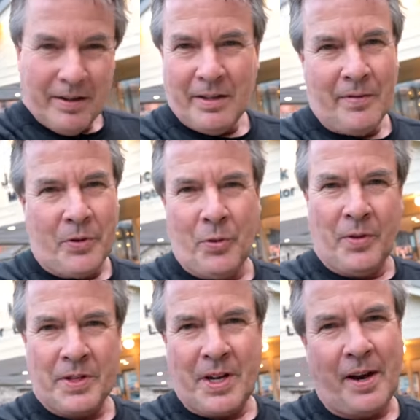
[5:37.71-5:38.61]
Love
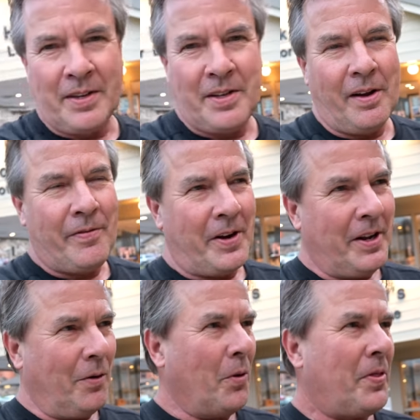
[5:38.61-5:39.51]
doing this kind of stuff. I
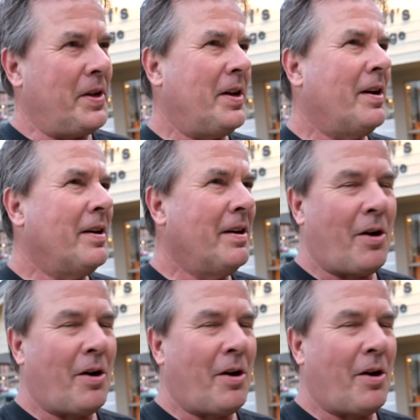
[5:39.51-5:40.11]
did it with the uh,